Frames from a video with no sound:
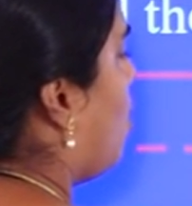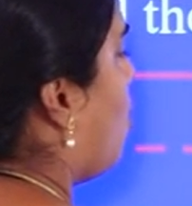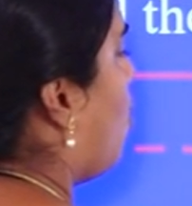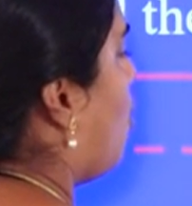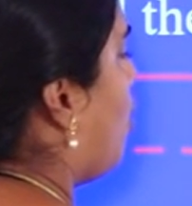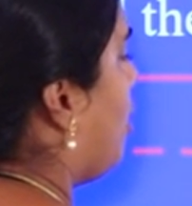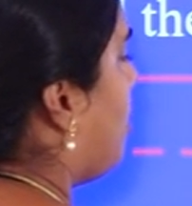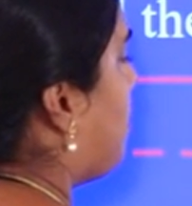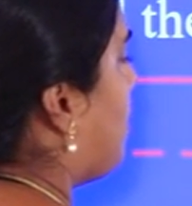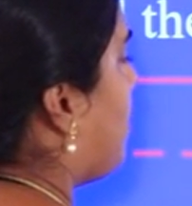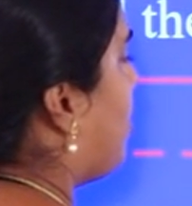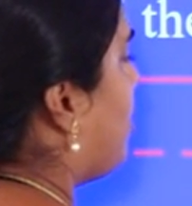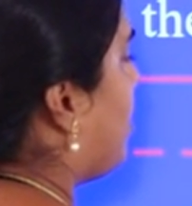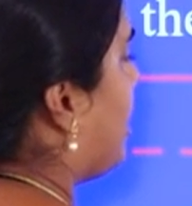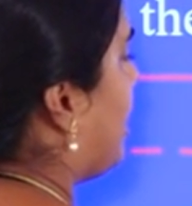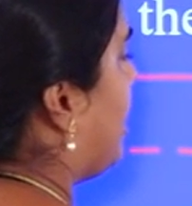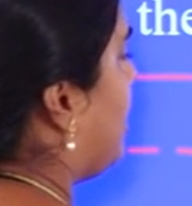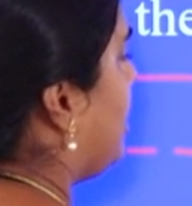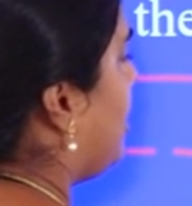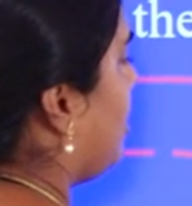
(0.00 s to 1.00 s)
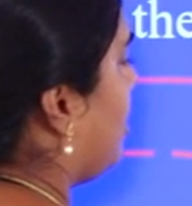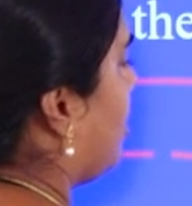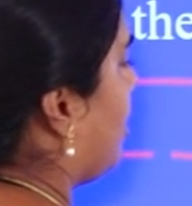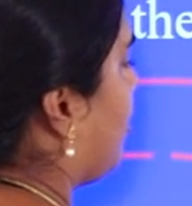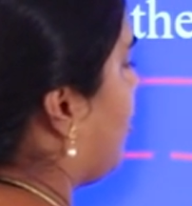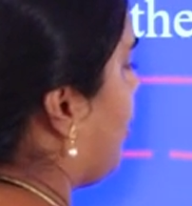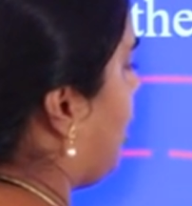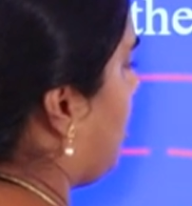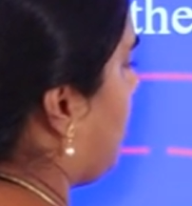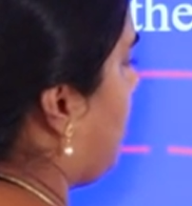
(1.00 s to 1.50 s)
whole power n
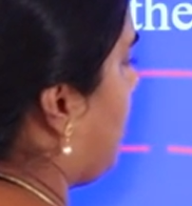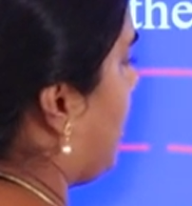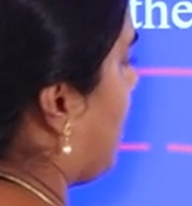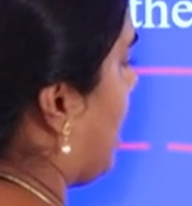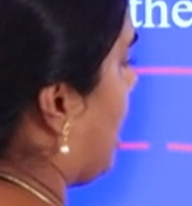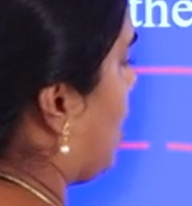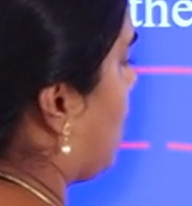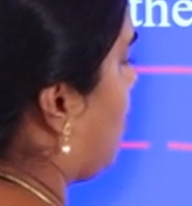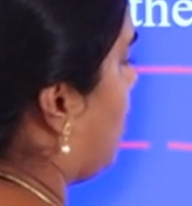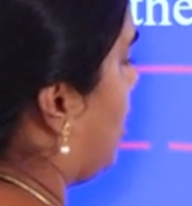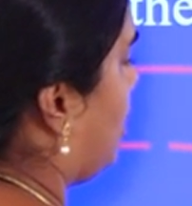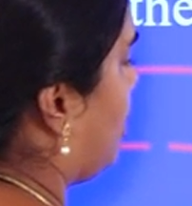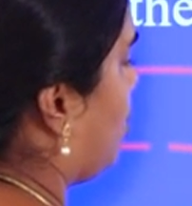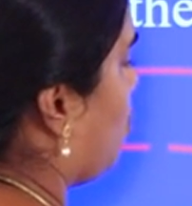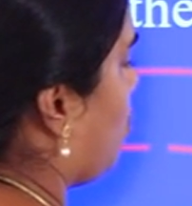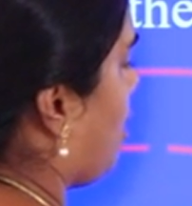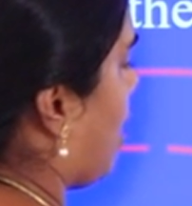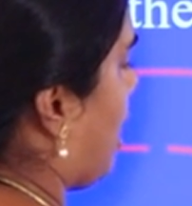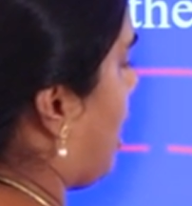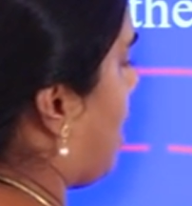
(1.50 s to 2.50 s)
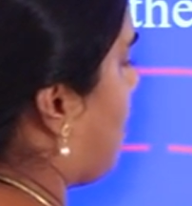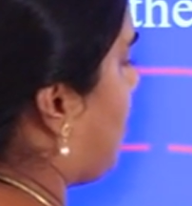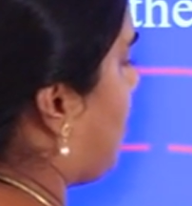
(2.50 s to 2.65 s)
will be equal to a